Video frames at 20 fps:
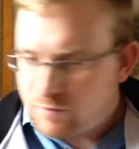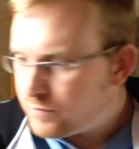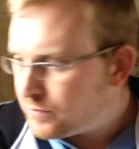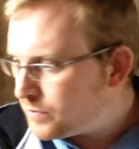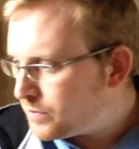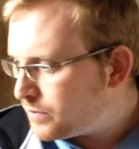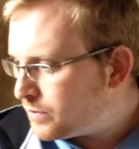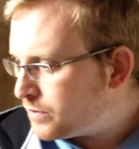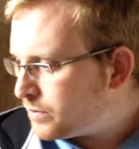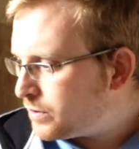
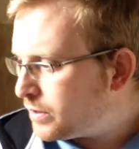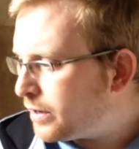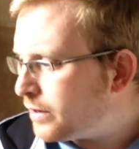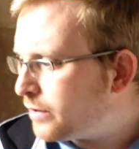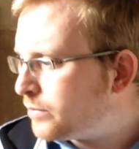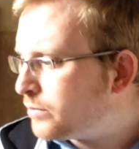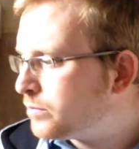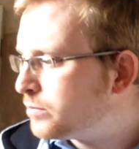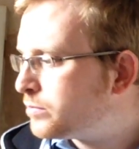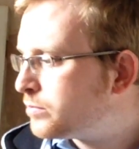
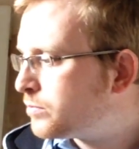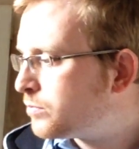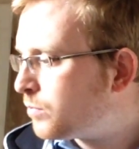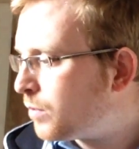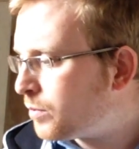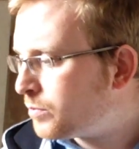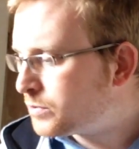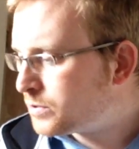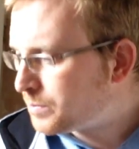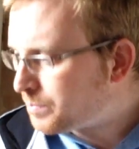
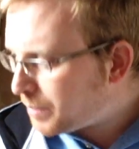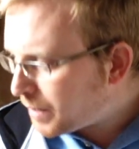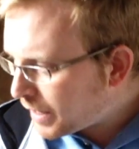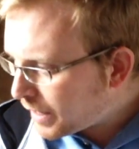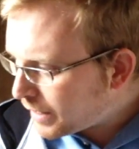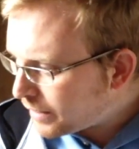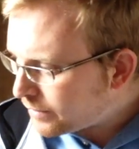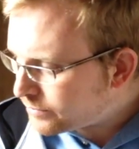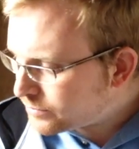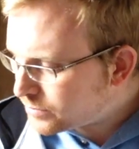One was
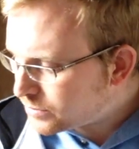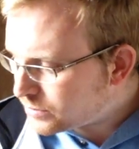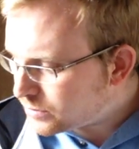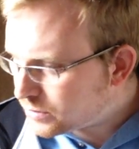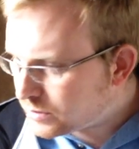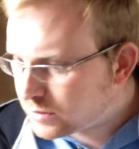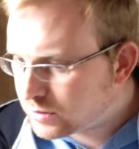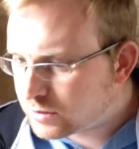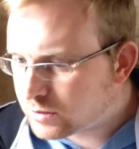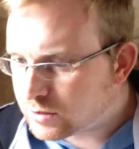
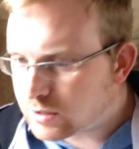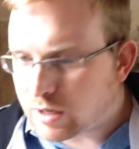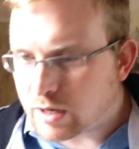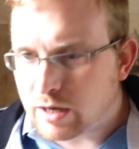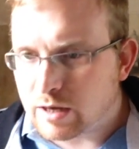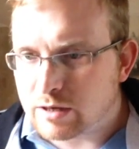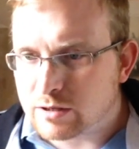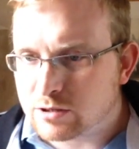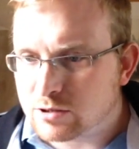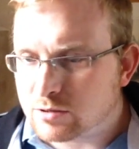
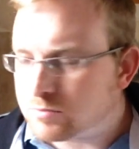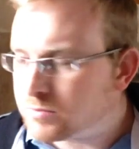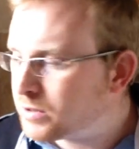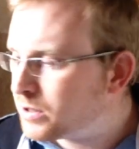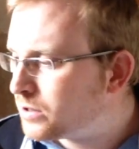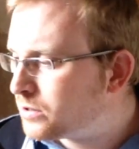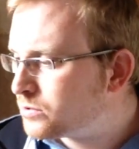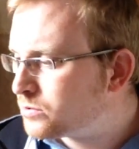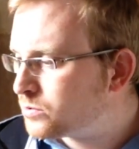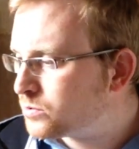£1. Some of
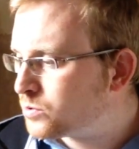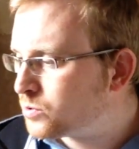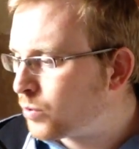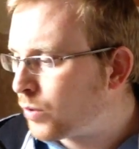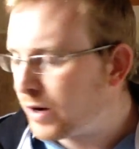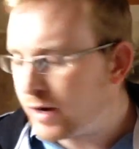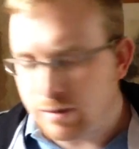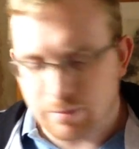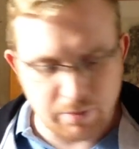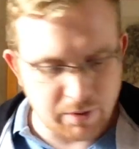the others were
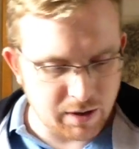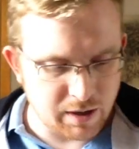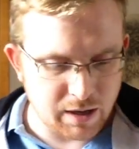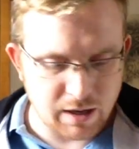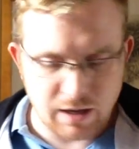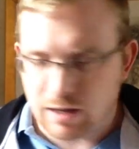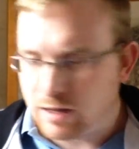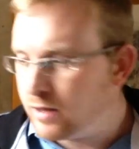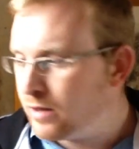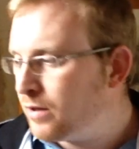
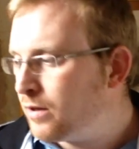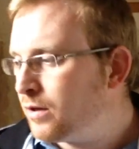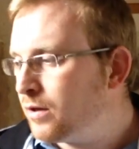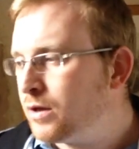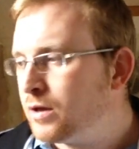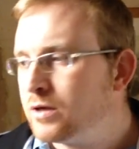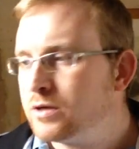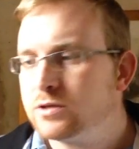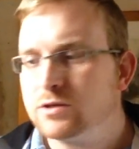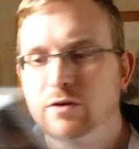20p.
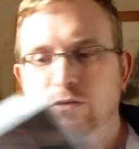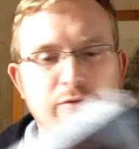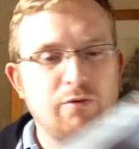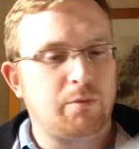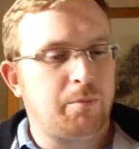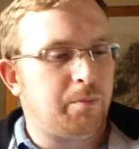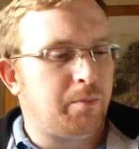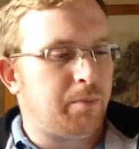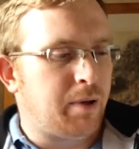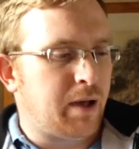So
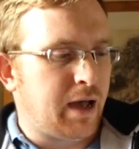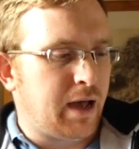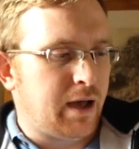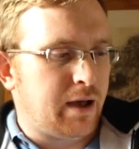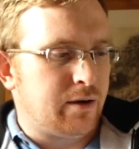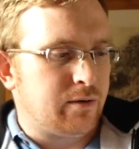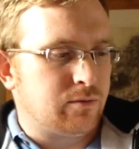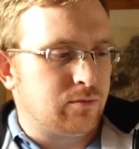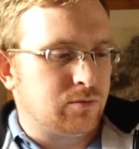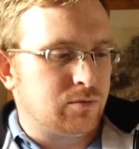for
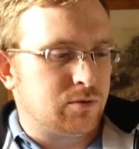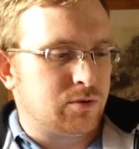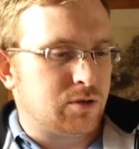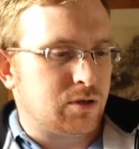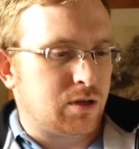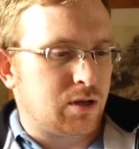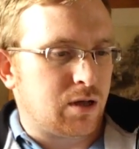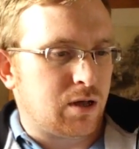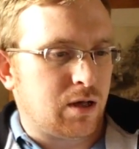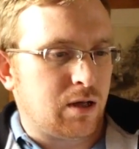£1,
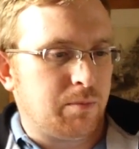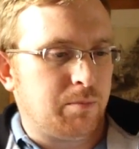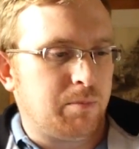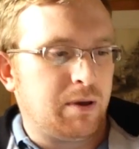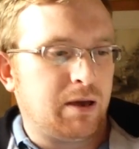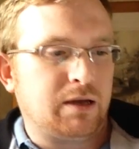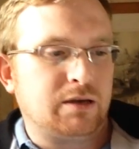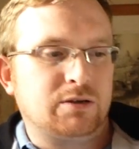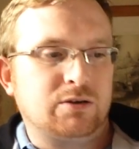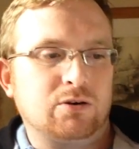I
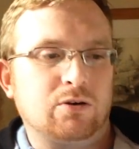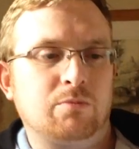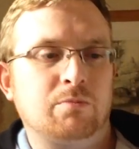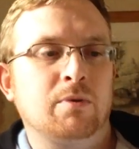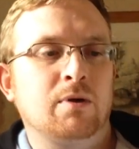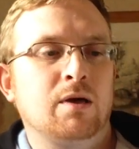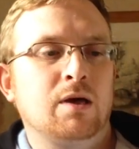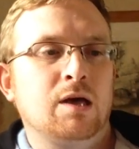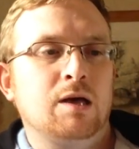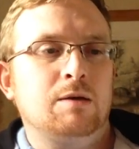picked up
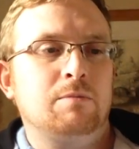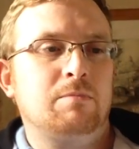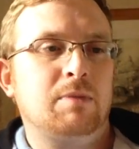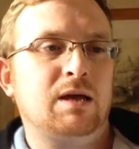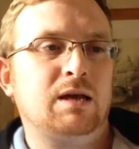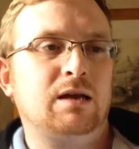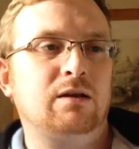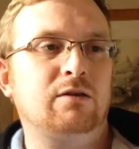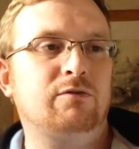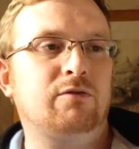
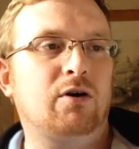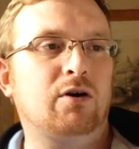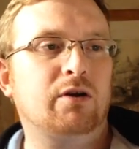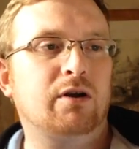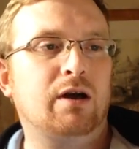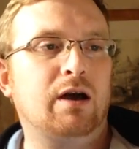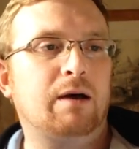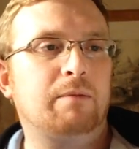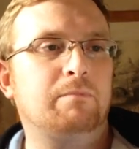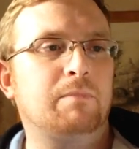Medal of
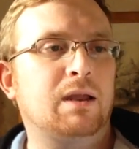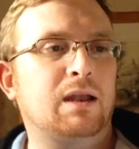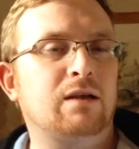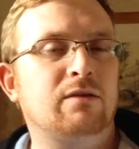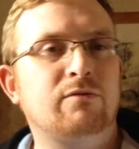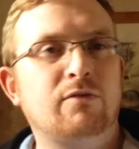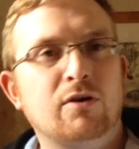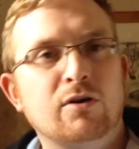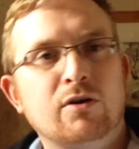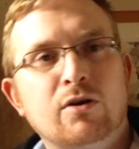Honor and Medal
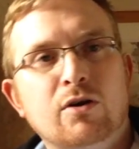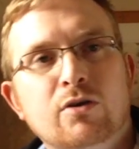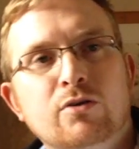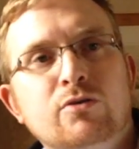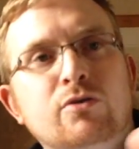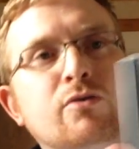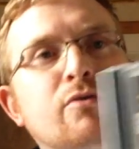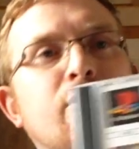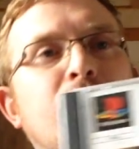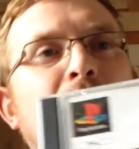of Honor
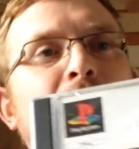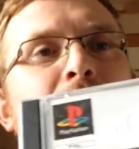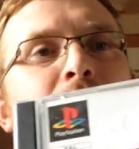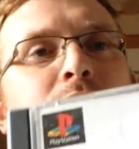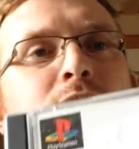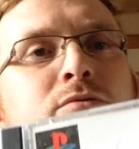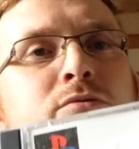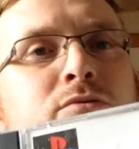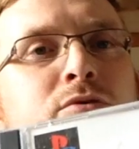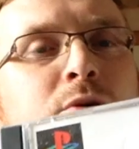
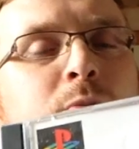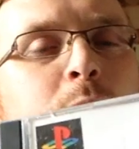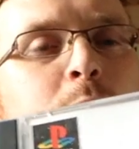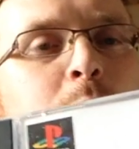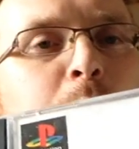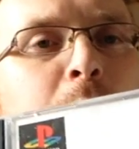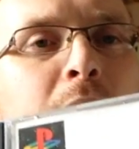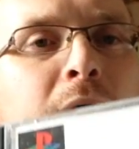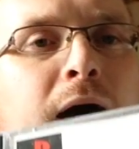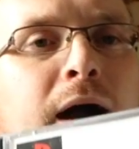Underground double
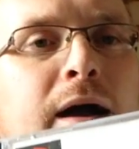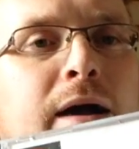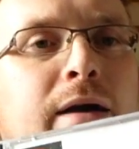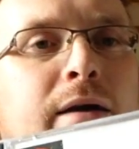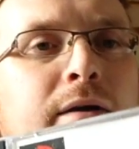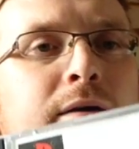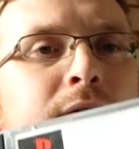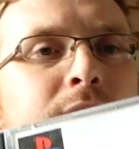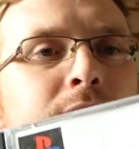pack.